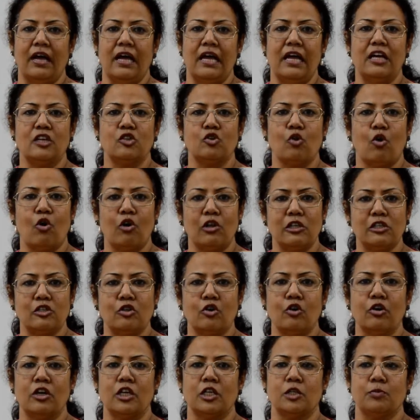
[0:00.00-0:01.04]
is
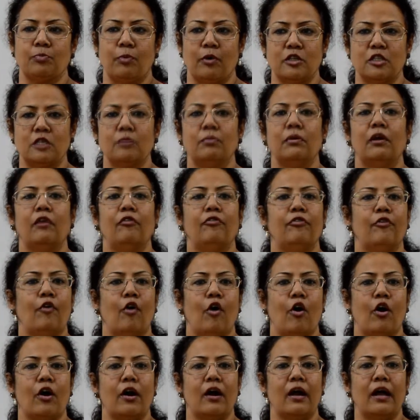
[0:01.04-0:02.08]
also responsible
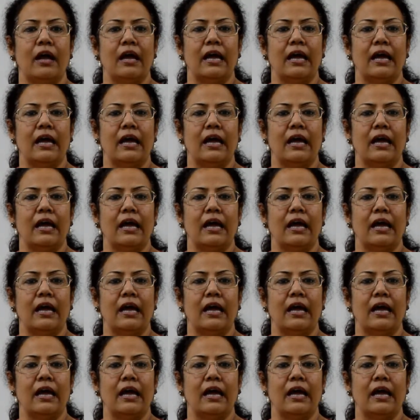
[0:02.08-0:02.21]
for